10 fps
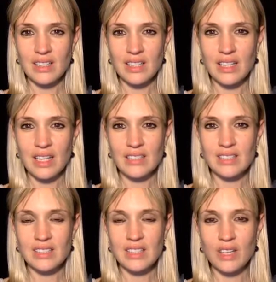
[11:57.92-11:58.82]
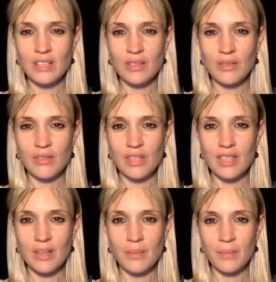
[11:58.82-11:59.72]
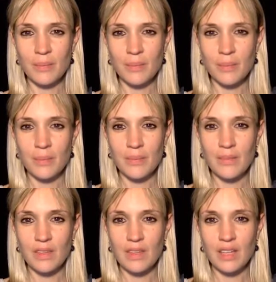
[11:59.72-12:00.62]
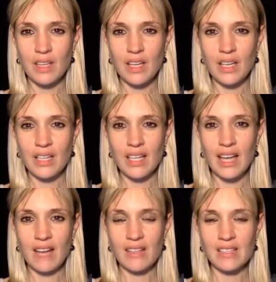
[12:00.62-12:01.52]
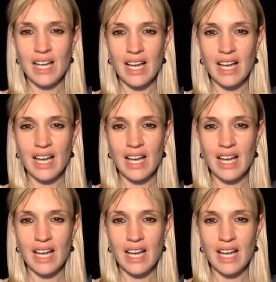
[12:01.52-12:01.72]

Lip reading: And that's the total freedom. And the character